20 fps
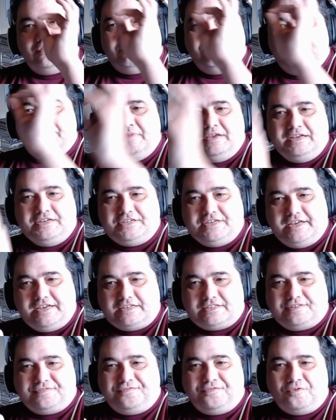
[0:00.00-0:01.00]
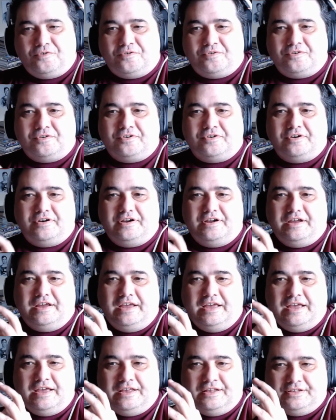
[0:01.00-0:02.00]
Major X4,
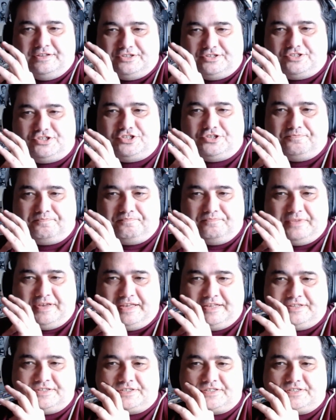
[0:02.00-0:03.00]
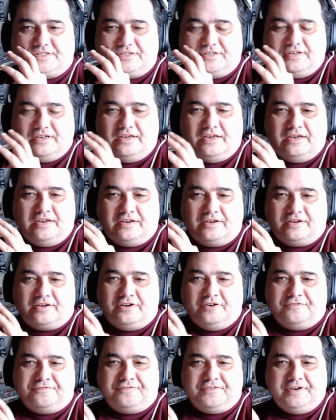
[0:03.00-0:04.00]
and Superman's
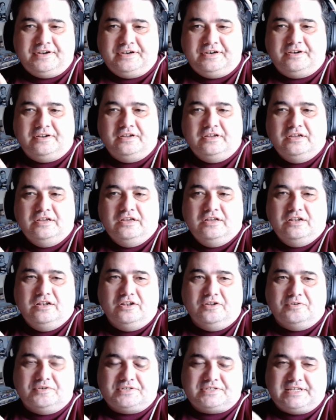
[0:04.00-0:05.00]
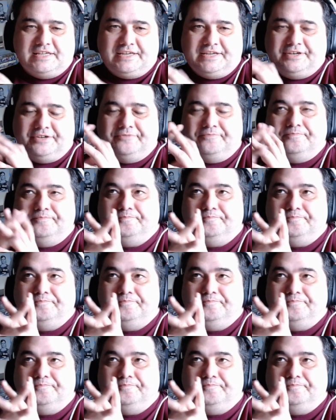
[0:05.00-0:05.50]
girlfriend, Lois Lane.